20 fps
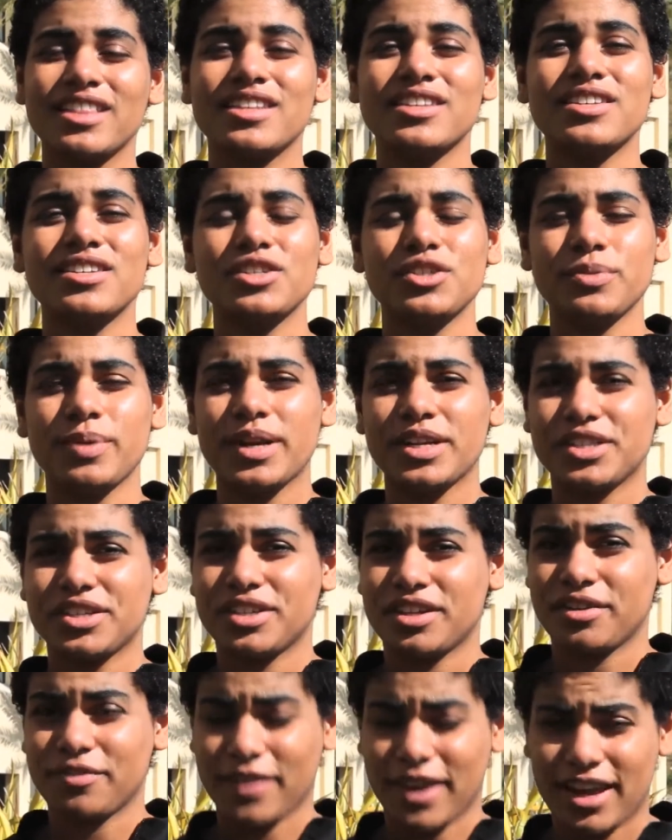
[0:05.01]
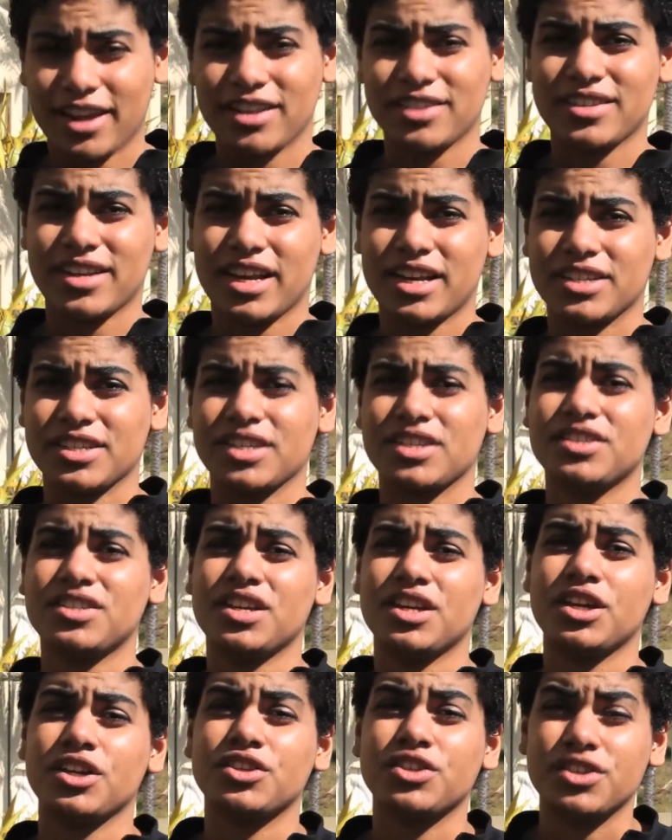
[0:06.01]
The situation in Afghanistan has
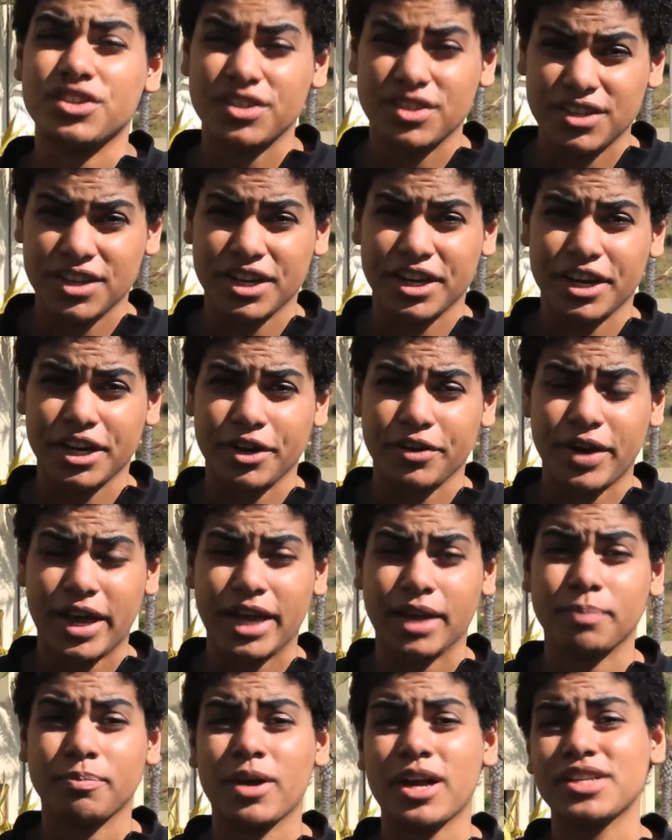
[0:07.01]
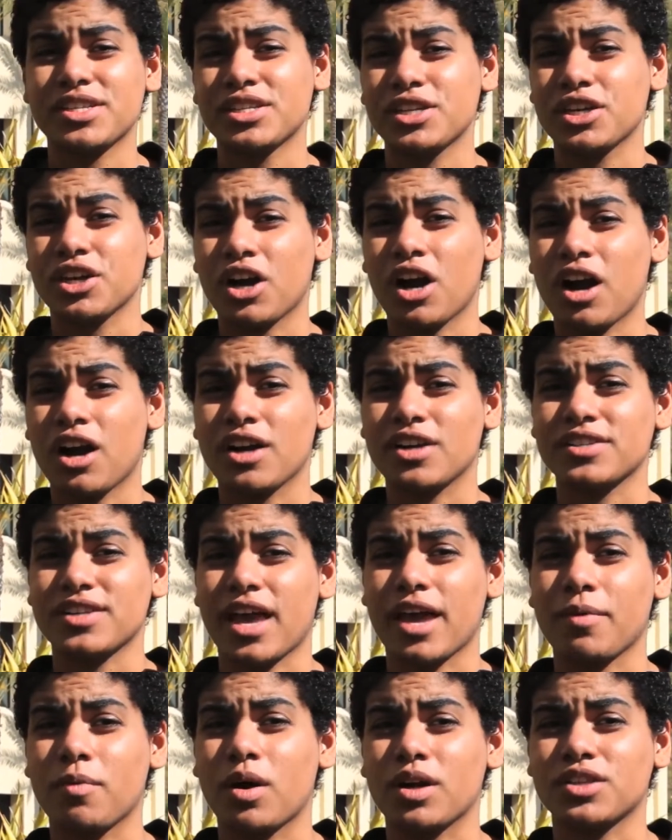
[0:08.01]
continued to deteriorate. President
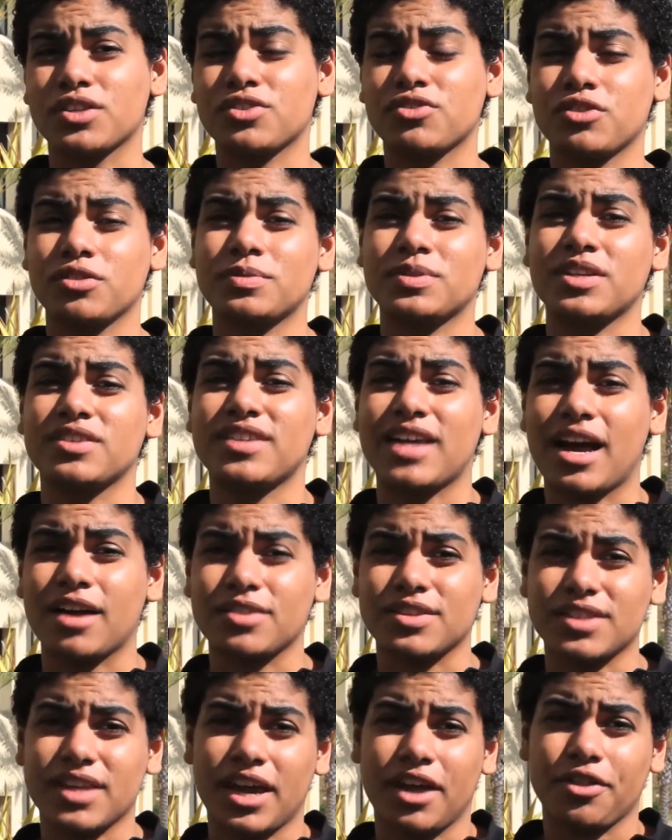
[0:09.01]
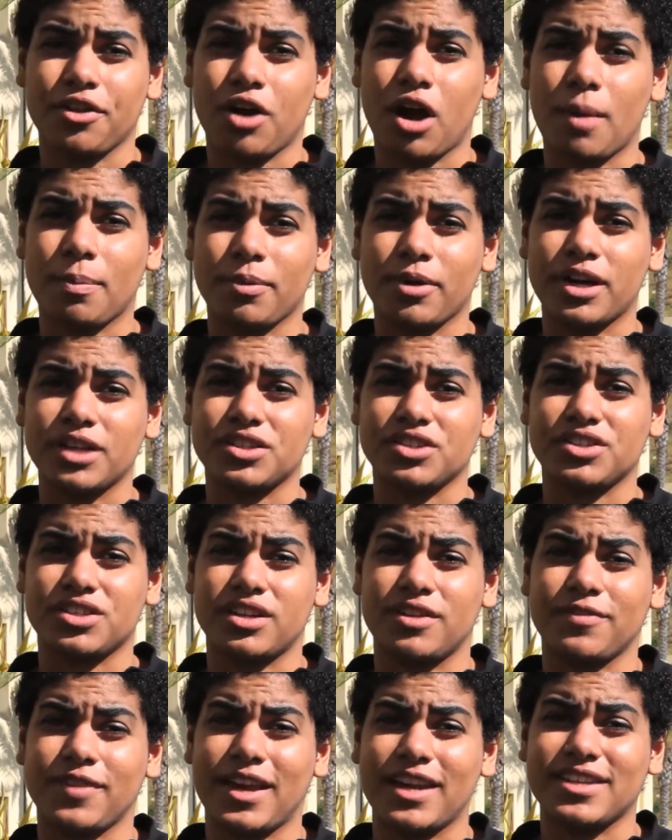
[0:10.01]
Karzai wants troops to downscale their
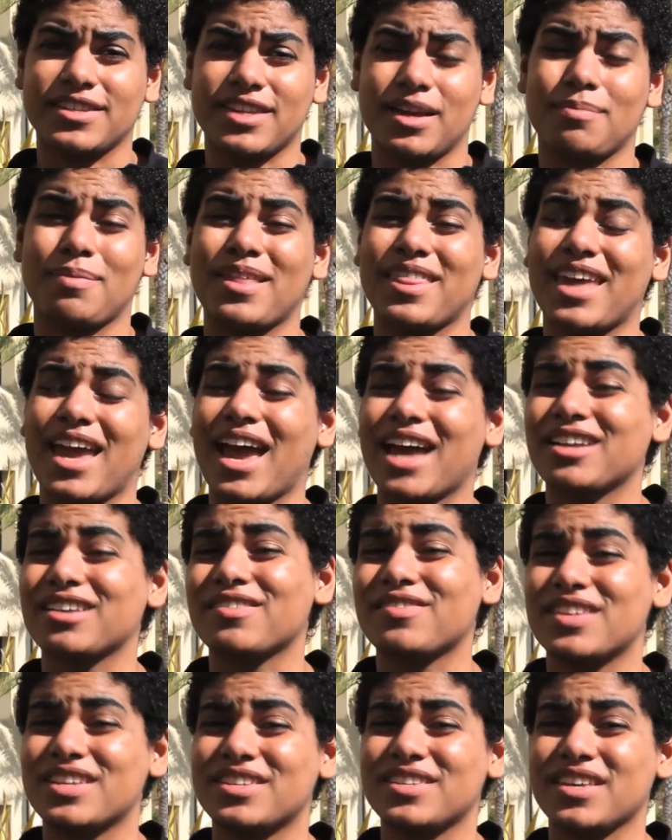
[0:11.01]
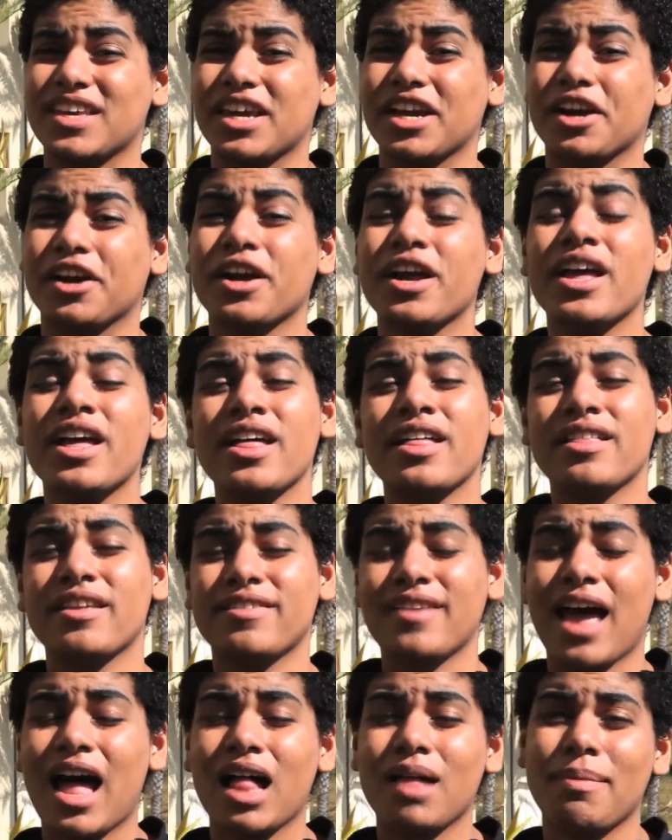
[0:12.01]
operations in Afghanistan by the end of this year.
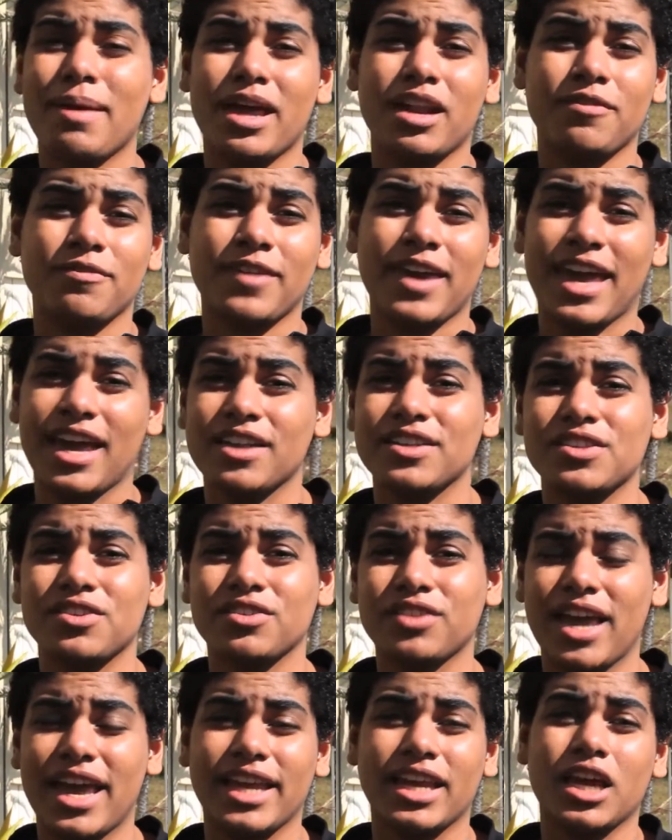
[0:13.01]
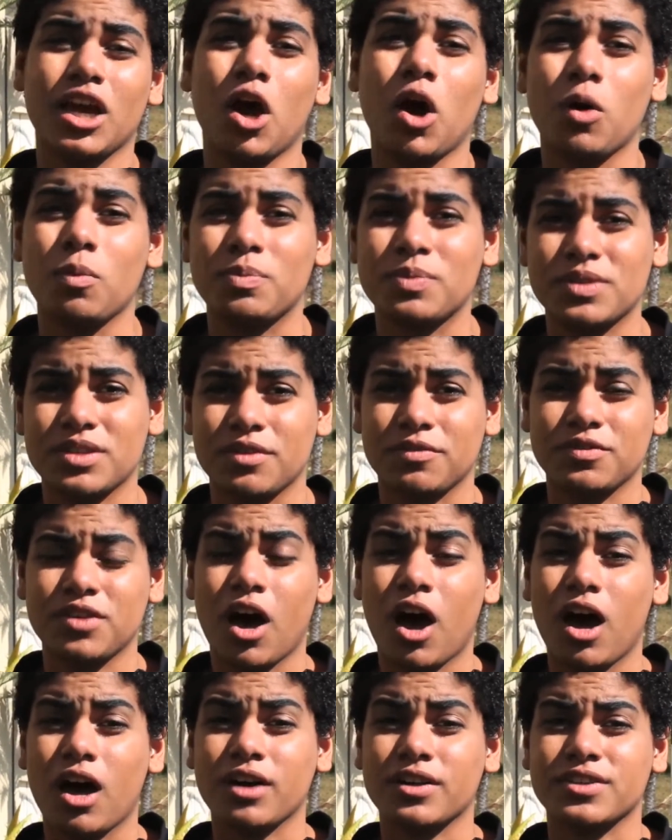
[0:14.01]
The Taliban have canceled any hopes of
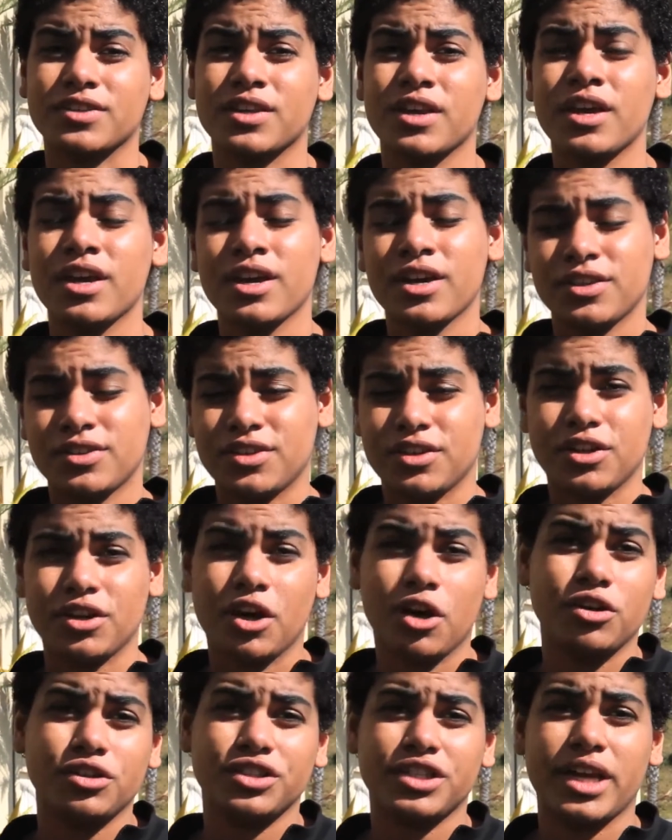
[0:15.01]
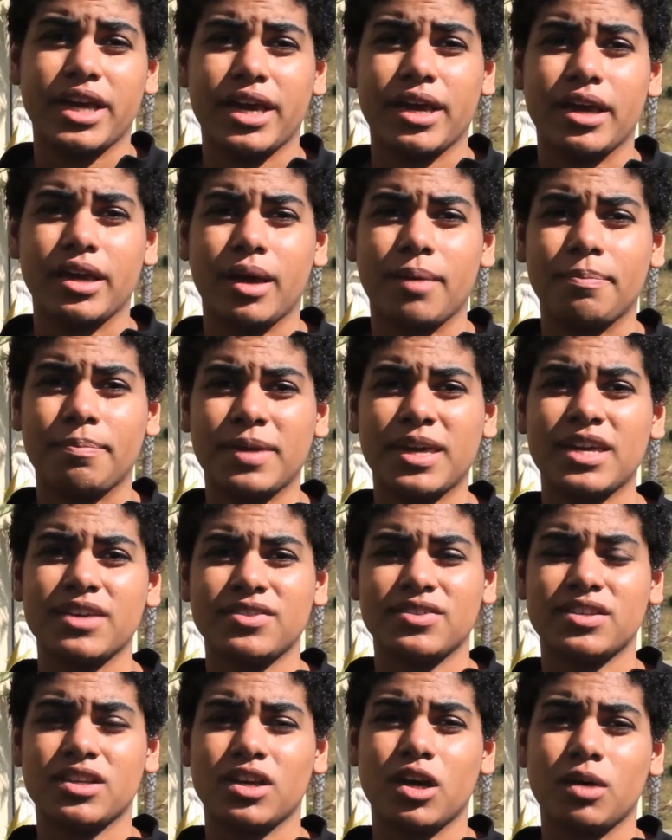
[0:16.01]
talks to negotiate a
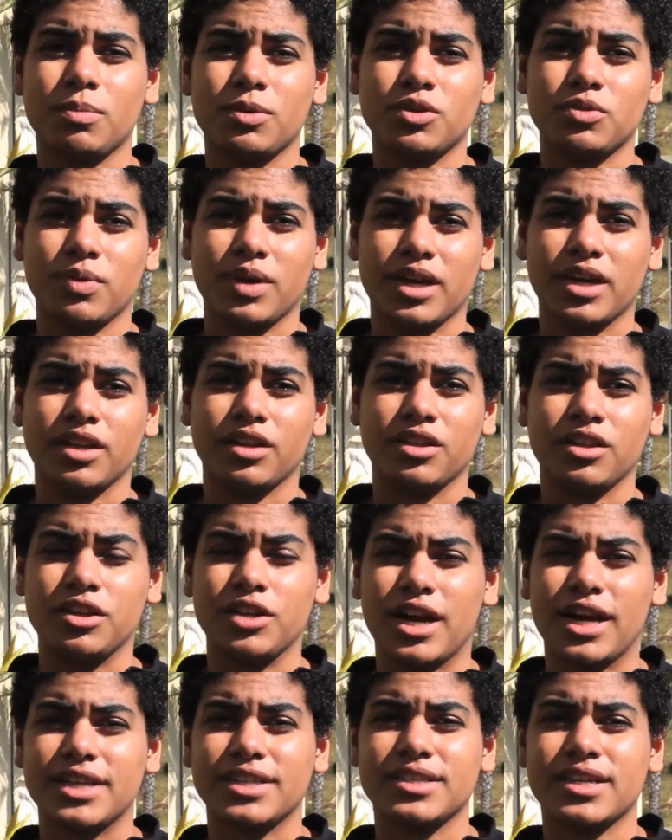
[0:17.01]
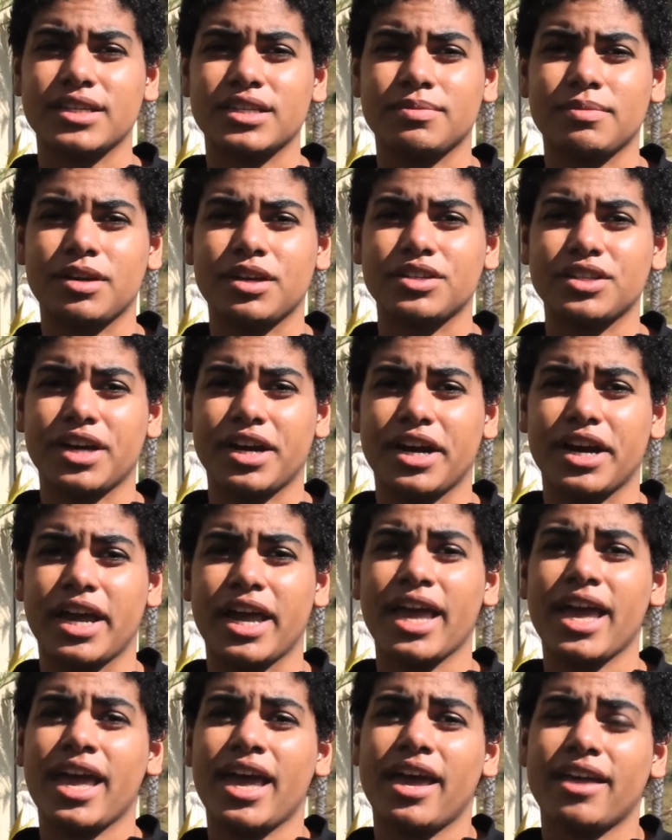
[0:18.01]
peace deal between the United States
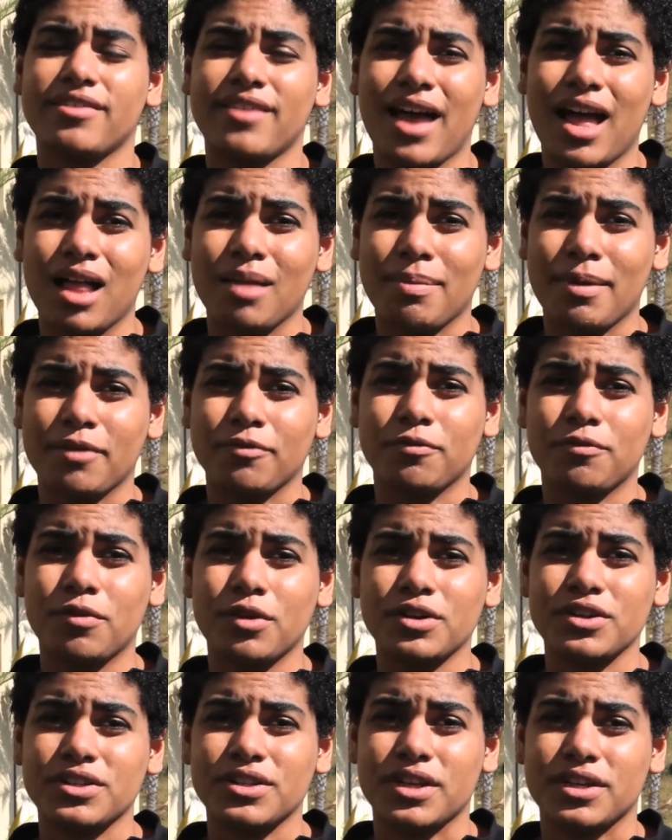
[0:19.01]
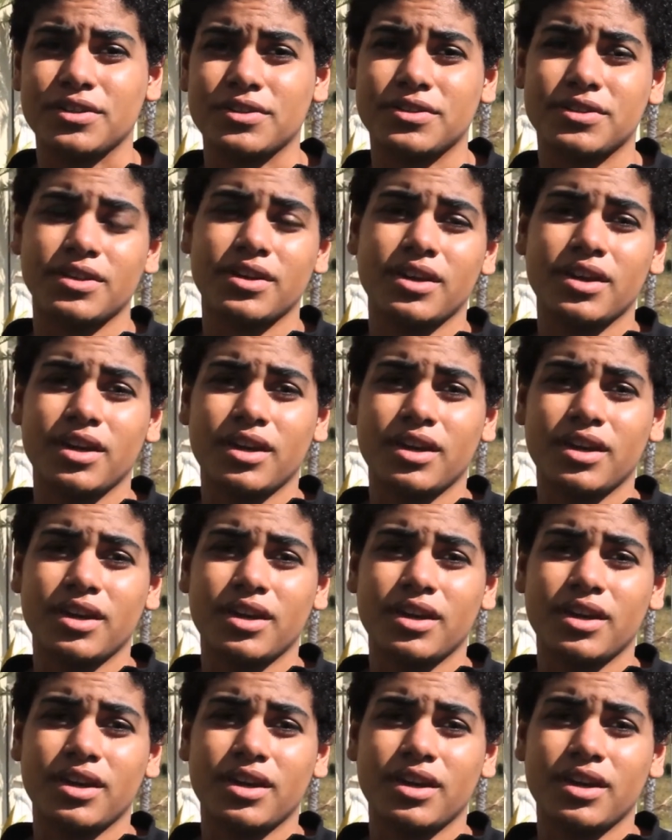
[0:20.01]
military and Taliban forces.